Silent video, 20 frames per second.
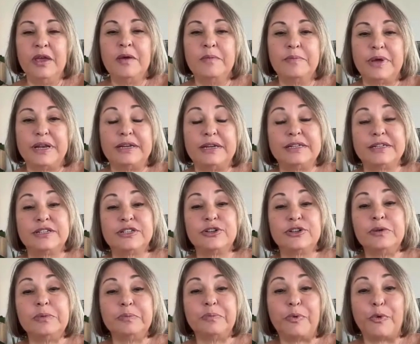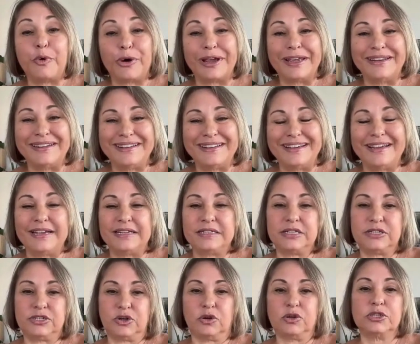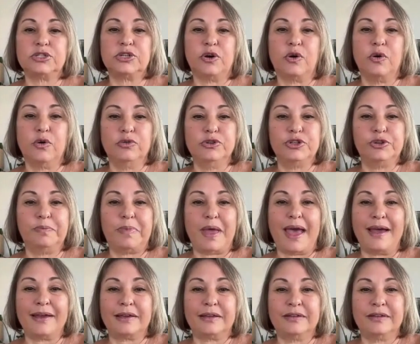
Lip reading: But at a certain point, it starts to hold you back